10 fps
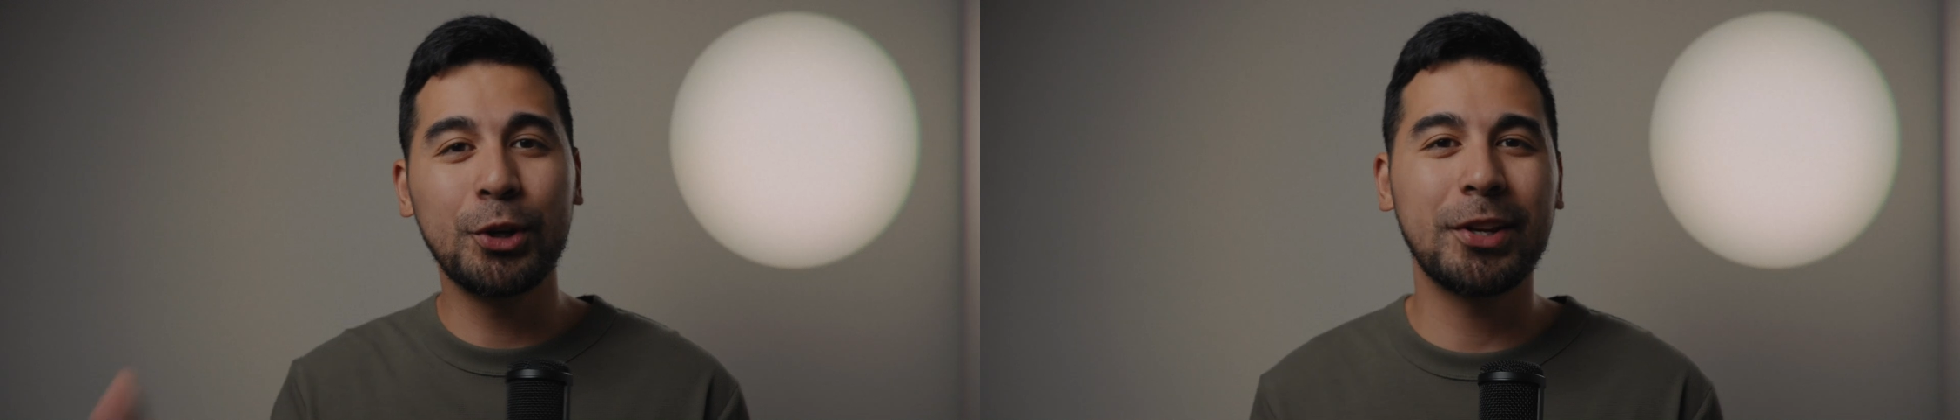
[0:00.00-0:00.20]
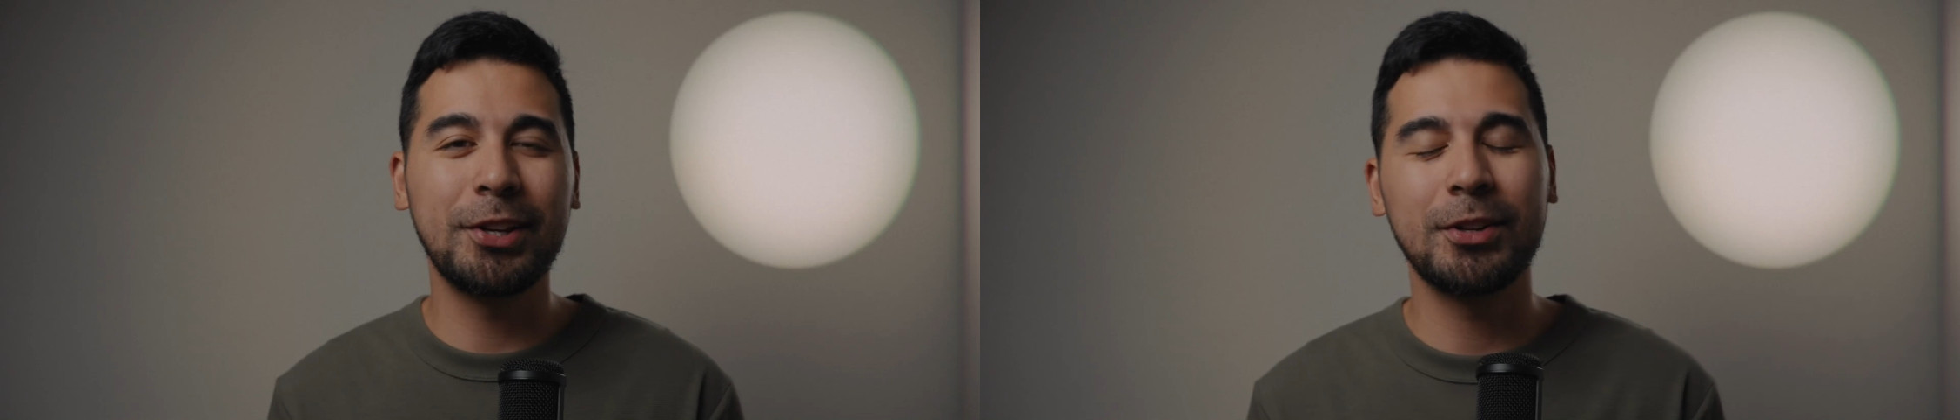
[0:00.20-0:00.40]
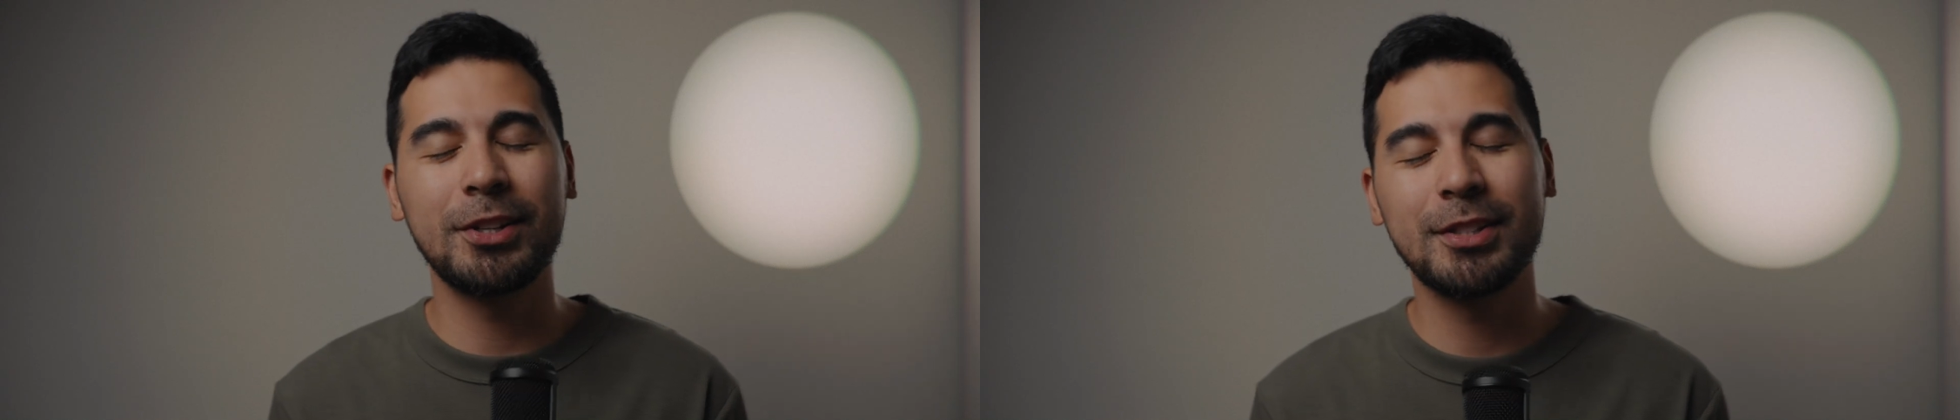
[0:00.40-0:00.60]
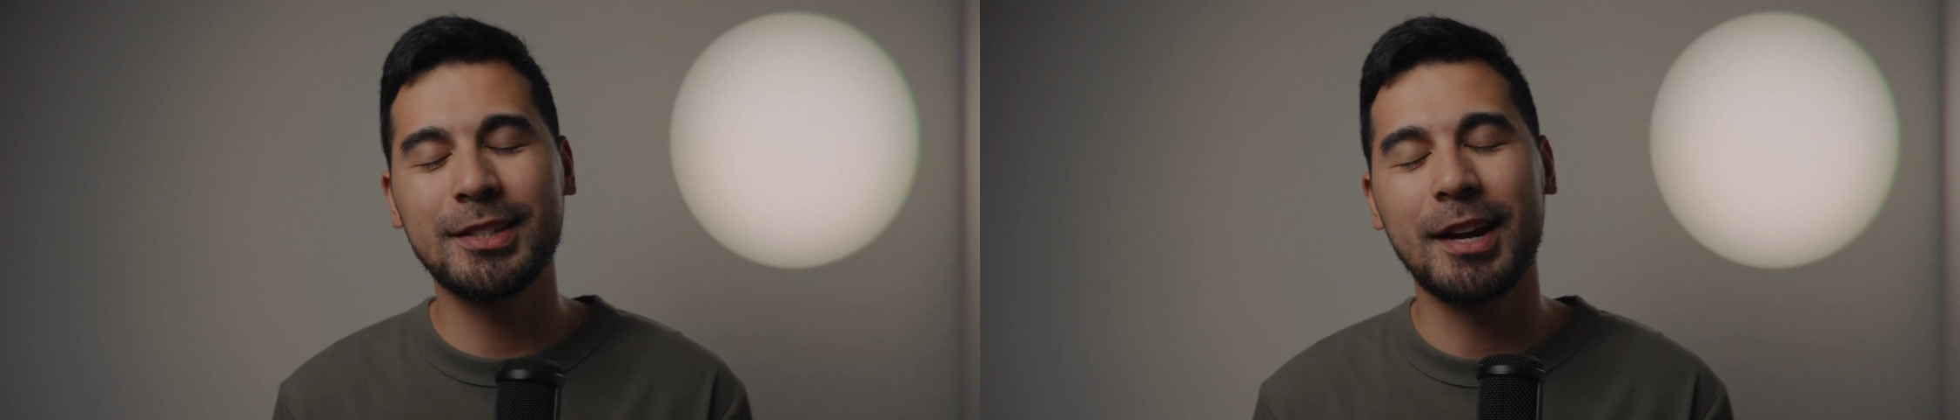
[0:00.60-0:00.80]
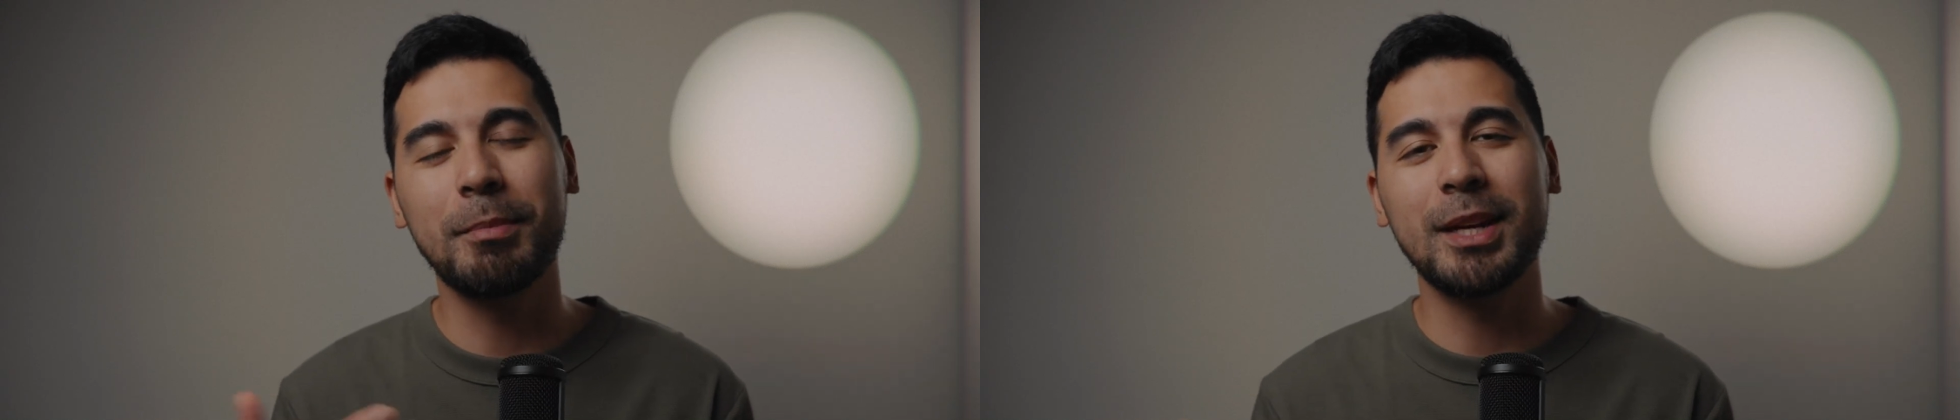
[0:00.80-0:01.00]
you're
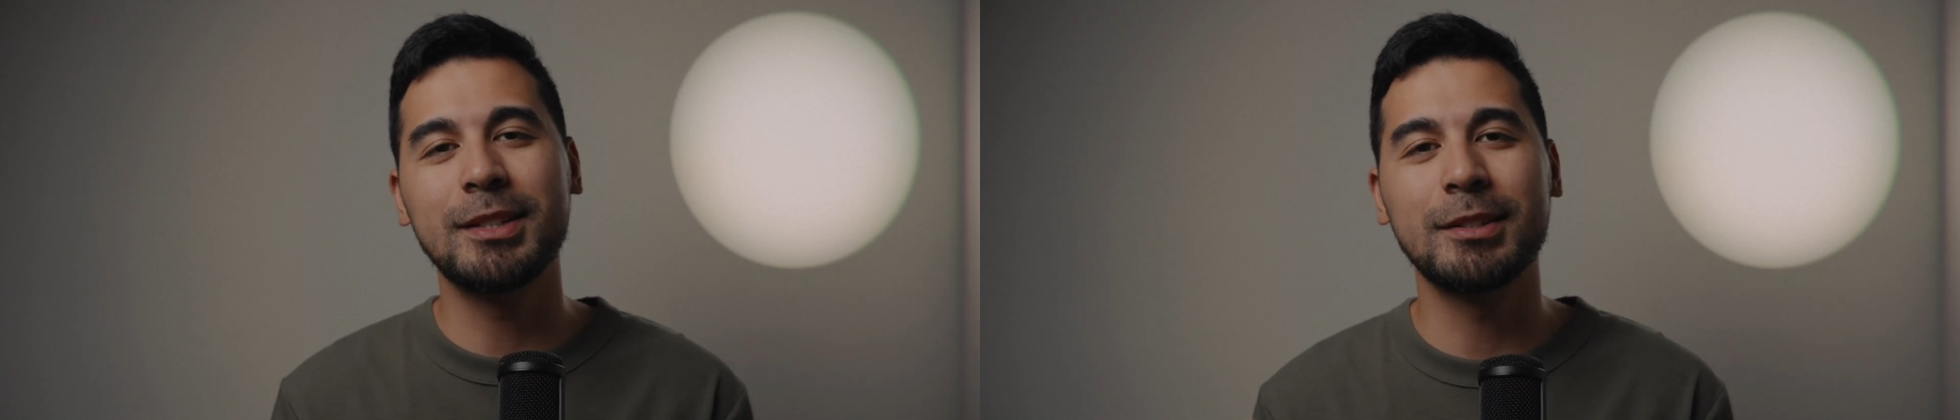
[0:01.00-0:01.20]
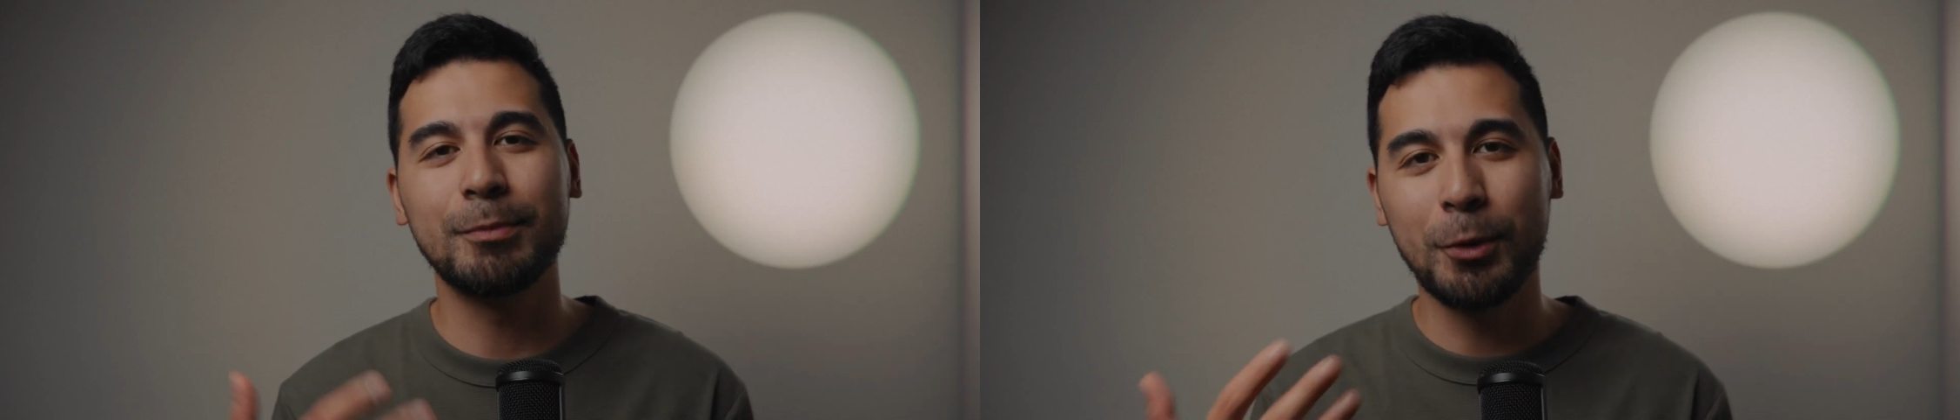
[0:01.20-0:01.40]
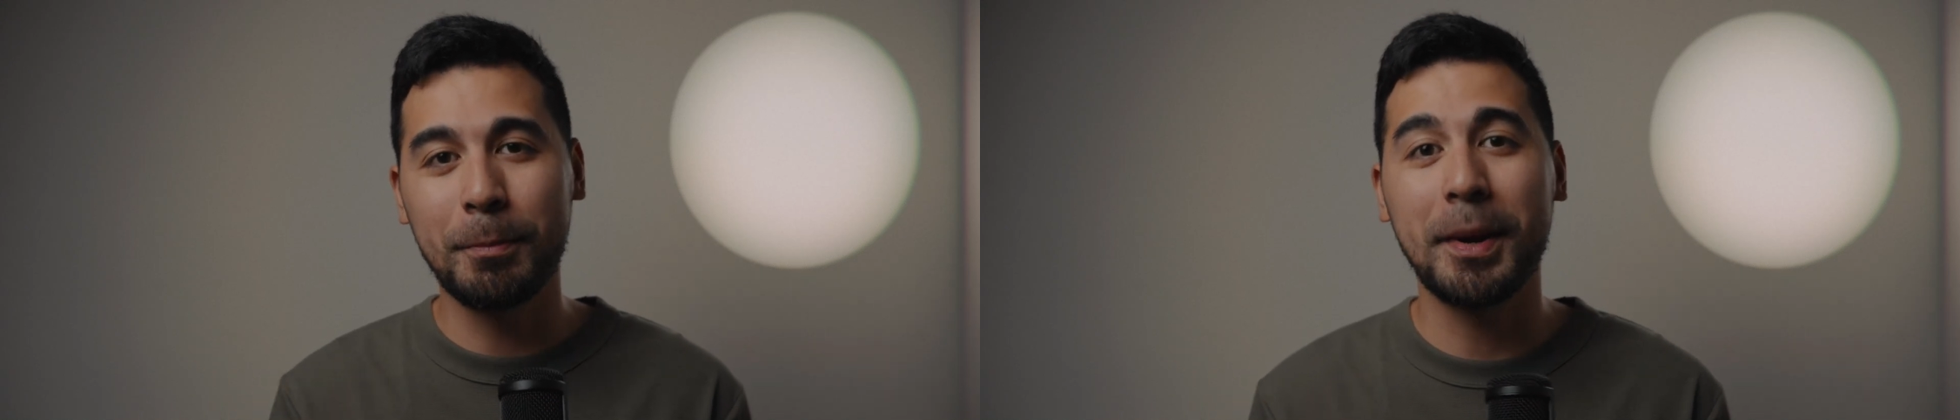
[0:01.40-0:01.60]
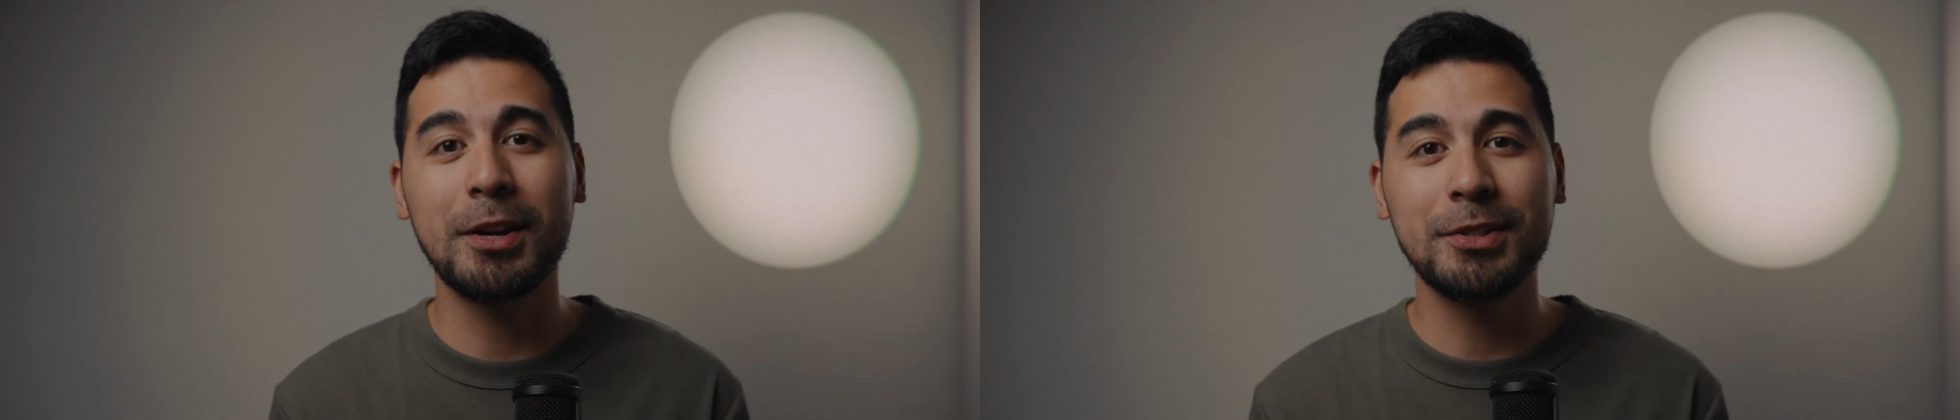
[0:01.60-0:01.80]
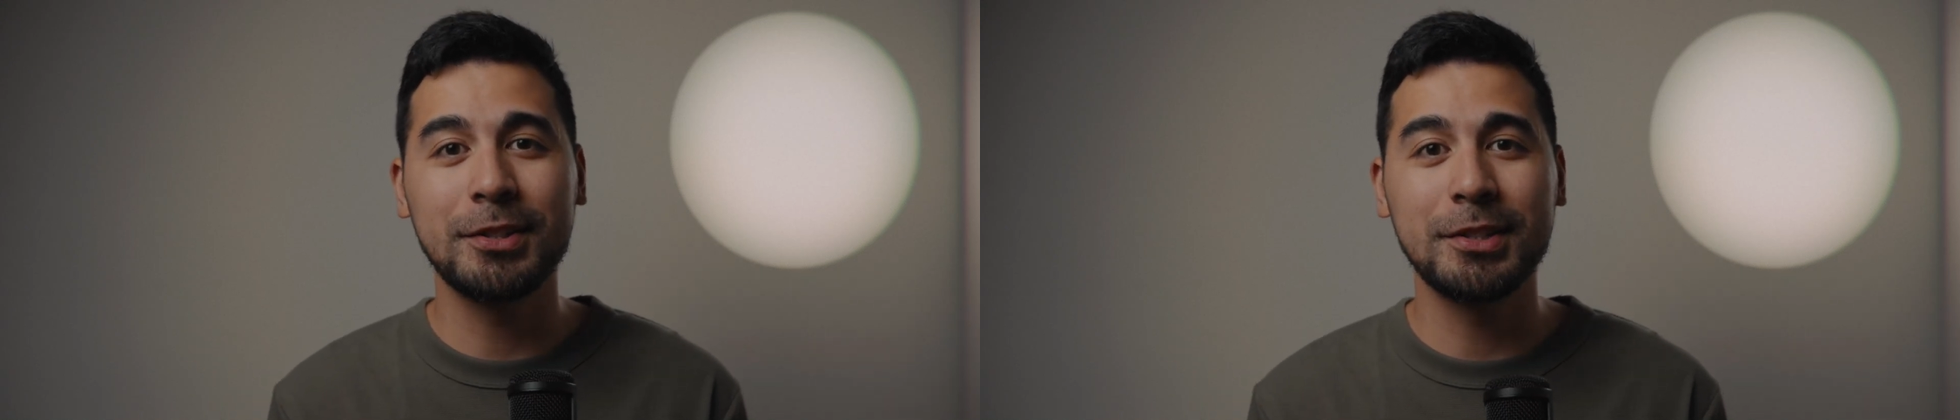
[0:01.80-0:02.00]
curious, I made some
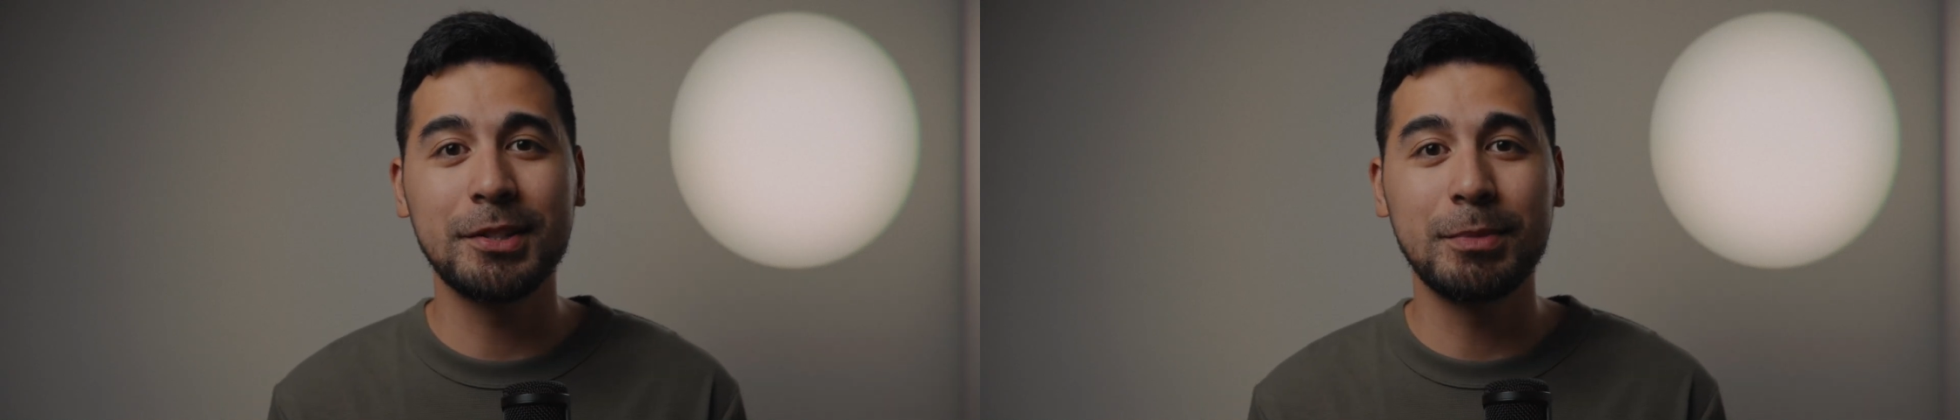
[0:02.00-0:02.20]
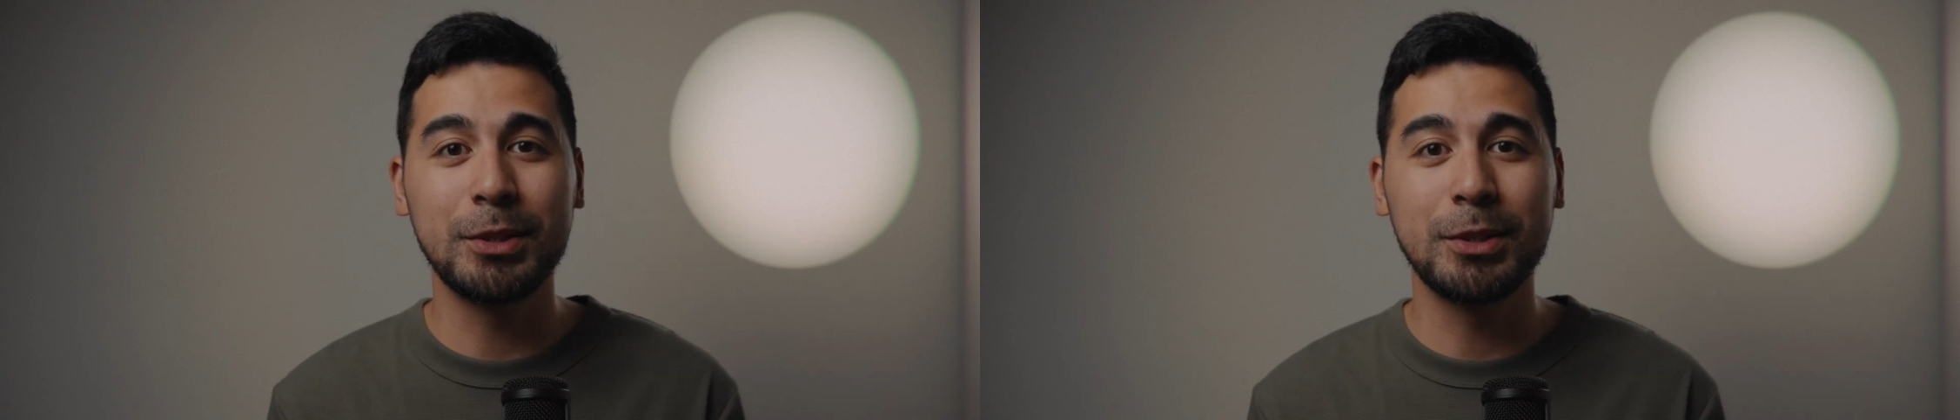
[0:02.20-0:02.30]
comparisons